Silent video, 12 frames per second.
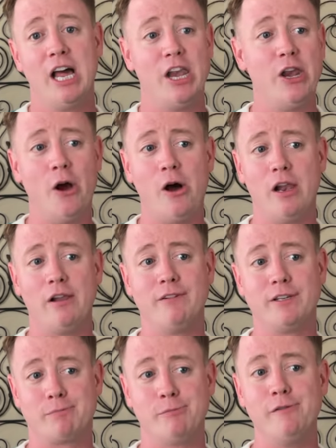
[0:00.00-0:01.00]
Not all of
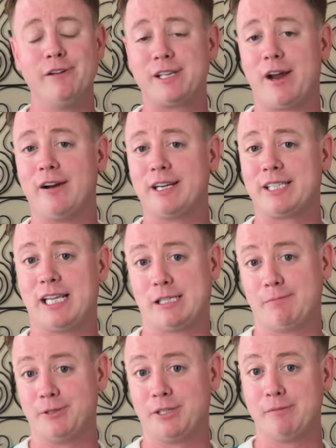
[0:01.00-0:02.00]
his movies are
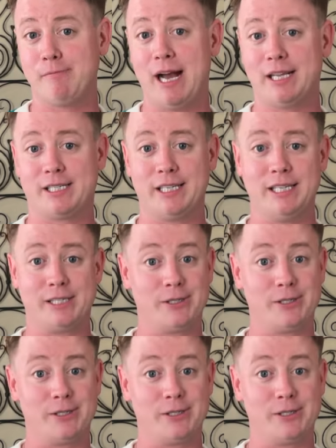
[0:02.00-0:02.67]
accessible to the masses,